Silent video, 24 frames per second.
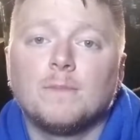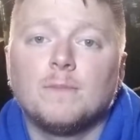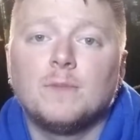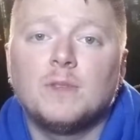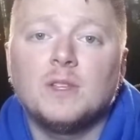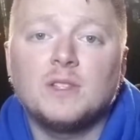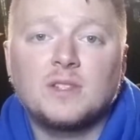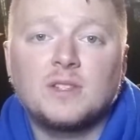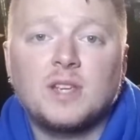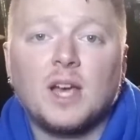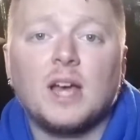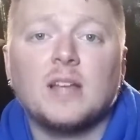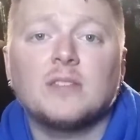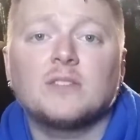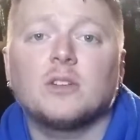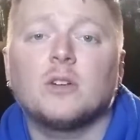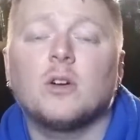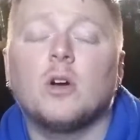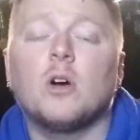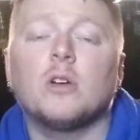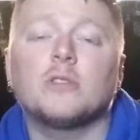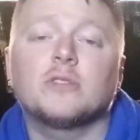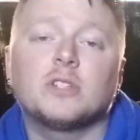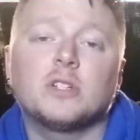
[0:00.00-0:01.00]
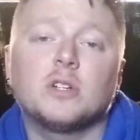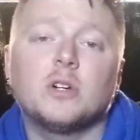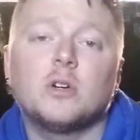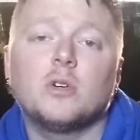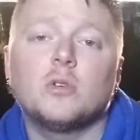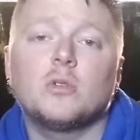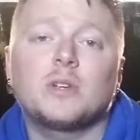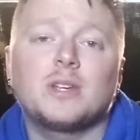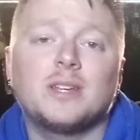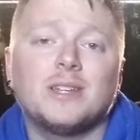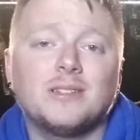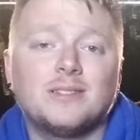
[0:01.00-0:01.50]
These guys are
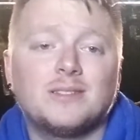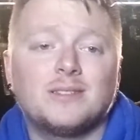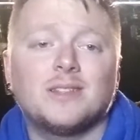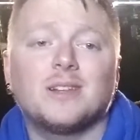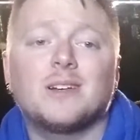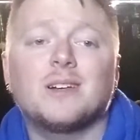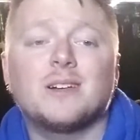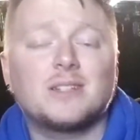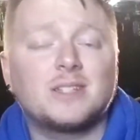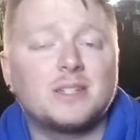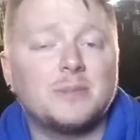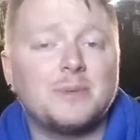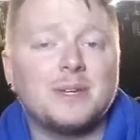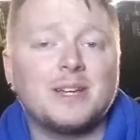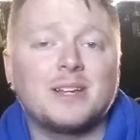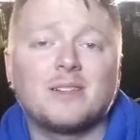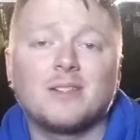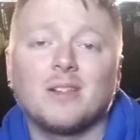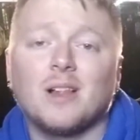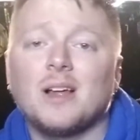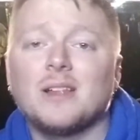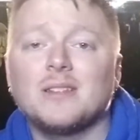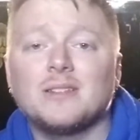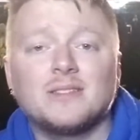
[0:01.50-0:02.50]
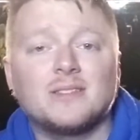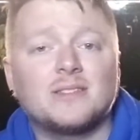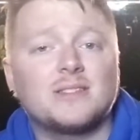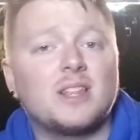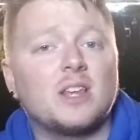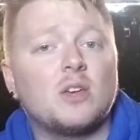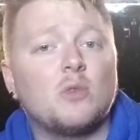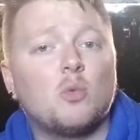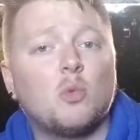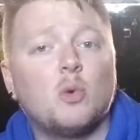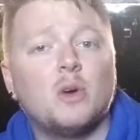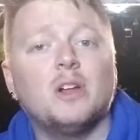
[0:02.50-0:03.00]
also considered to be gluttons.
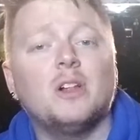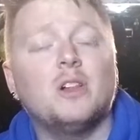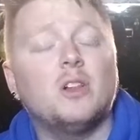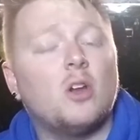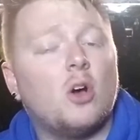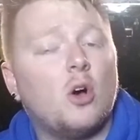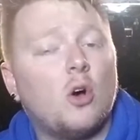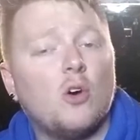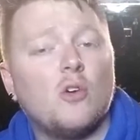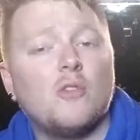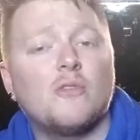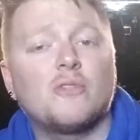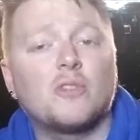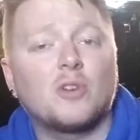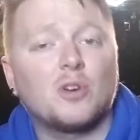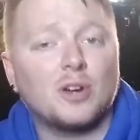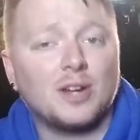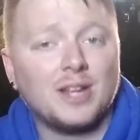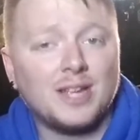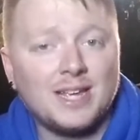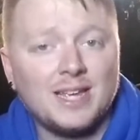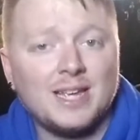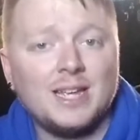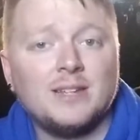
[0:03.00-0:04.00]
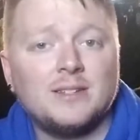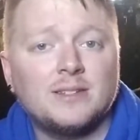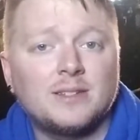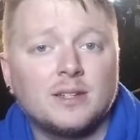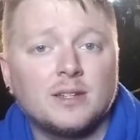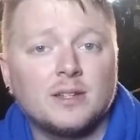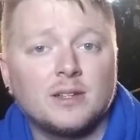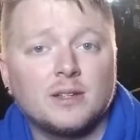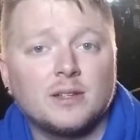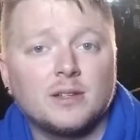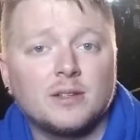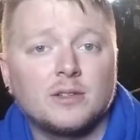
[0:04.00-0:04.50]
They will overeat,
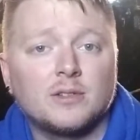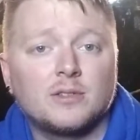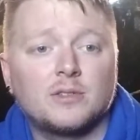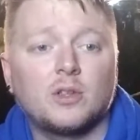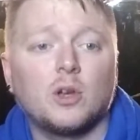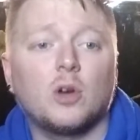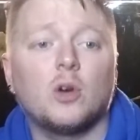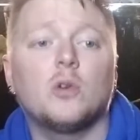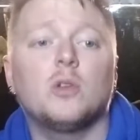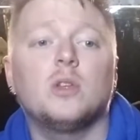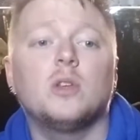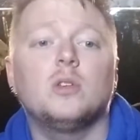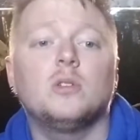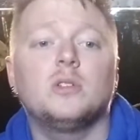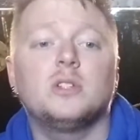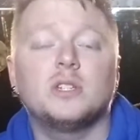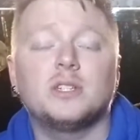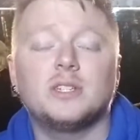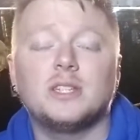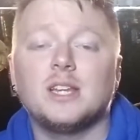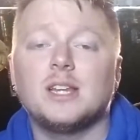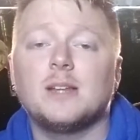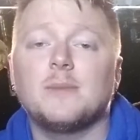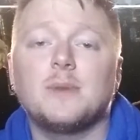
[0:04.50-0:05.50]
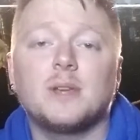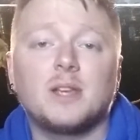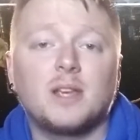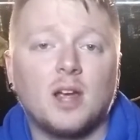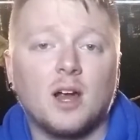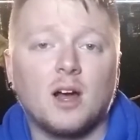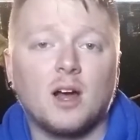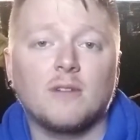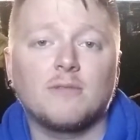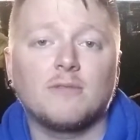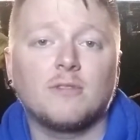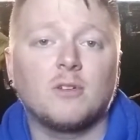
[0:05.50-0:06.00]
so you just need to be
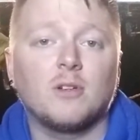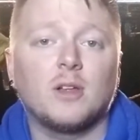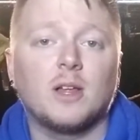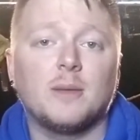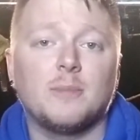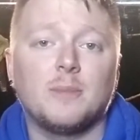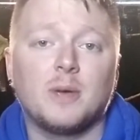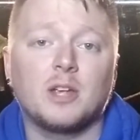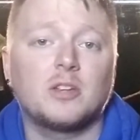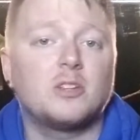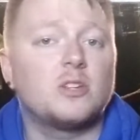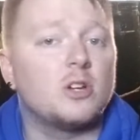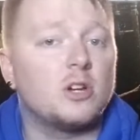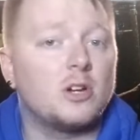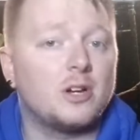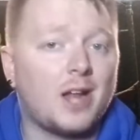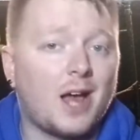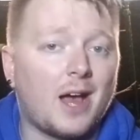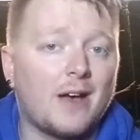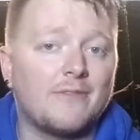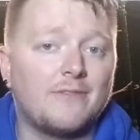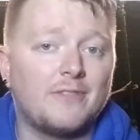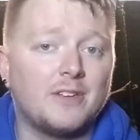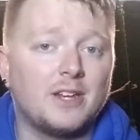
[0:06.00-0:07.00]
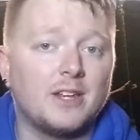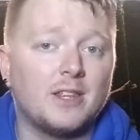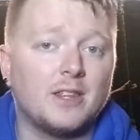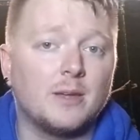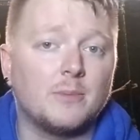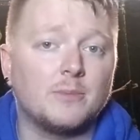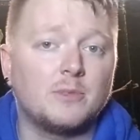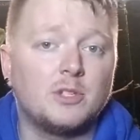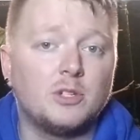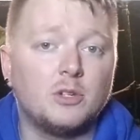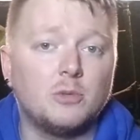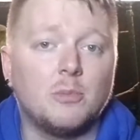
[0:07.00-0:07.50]
careful and make sure you're not feeding
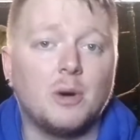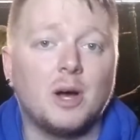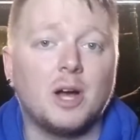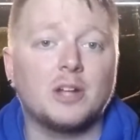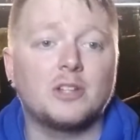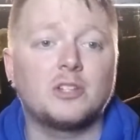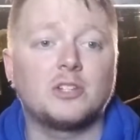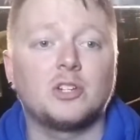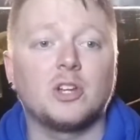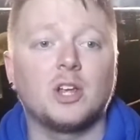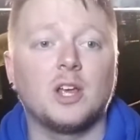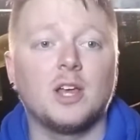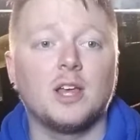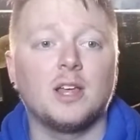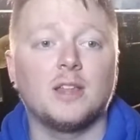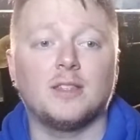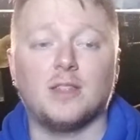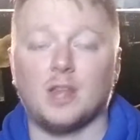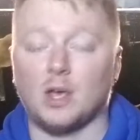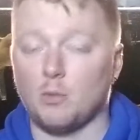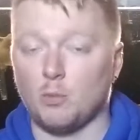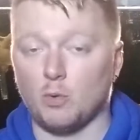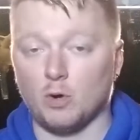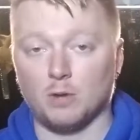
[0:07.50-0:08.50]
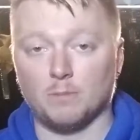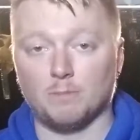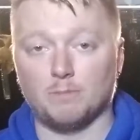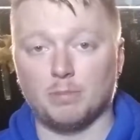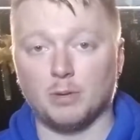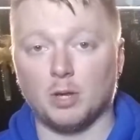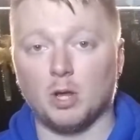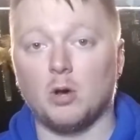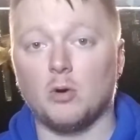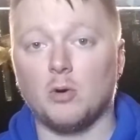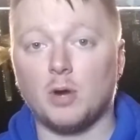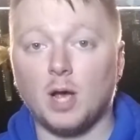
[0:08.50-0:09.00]
them too much. They will
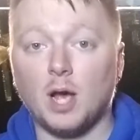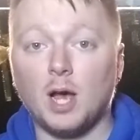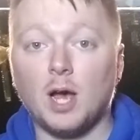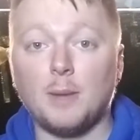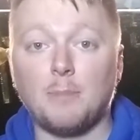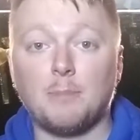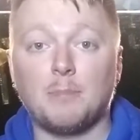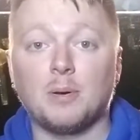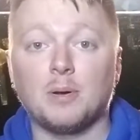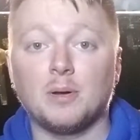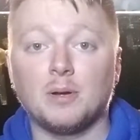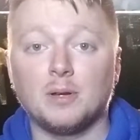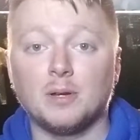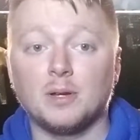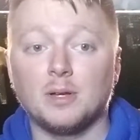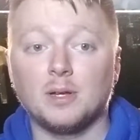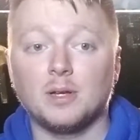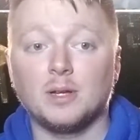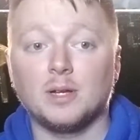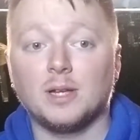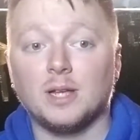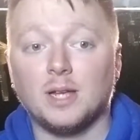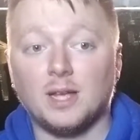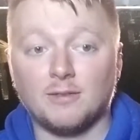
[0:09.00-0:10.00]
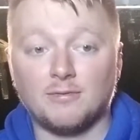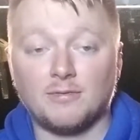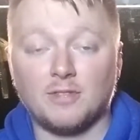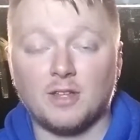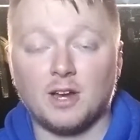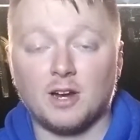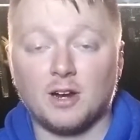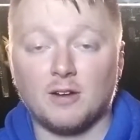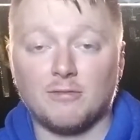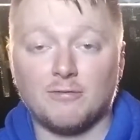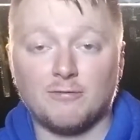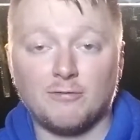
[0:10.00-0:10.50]
bloat up if
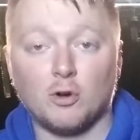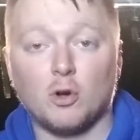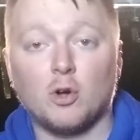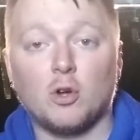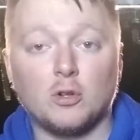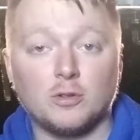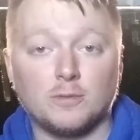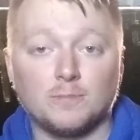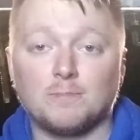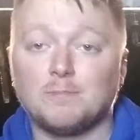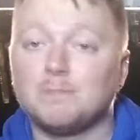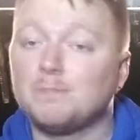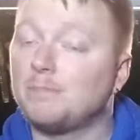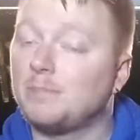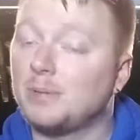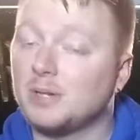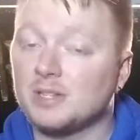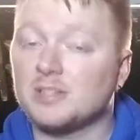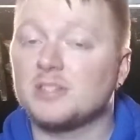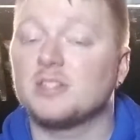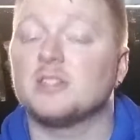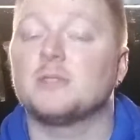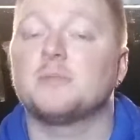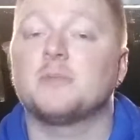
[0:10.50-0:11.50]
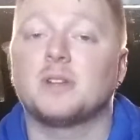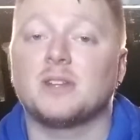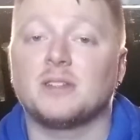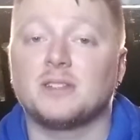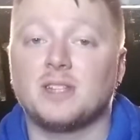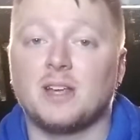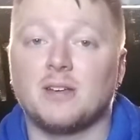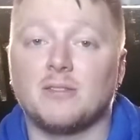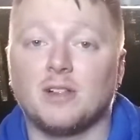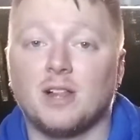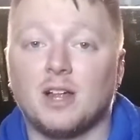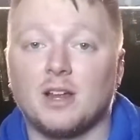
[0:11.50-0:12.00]
they're full, but it's just because they
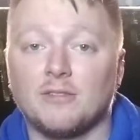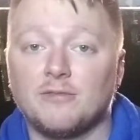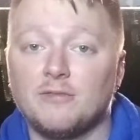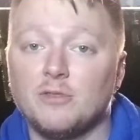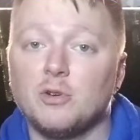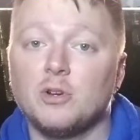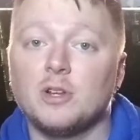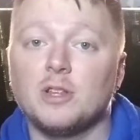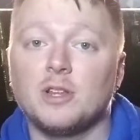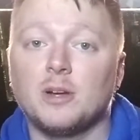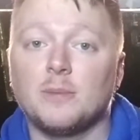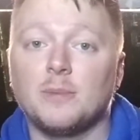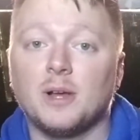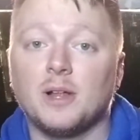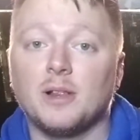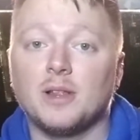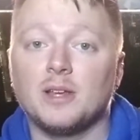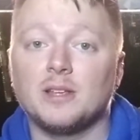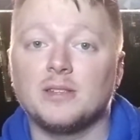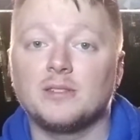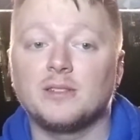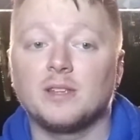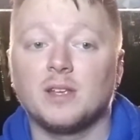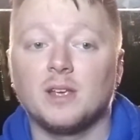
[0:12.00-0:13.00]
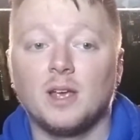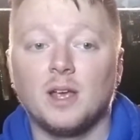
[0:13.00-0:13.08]
have a lot of food in their bellies.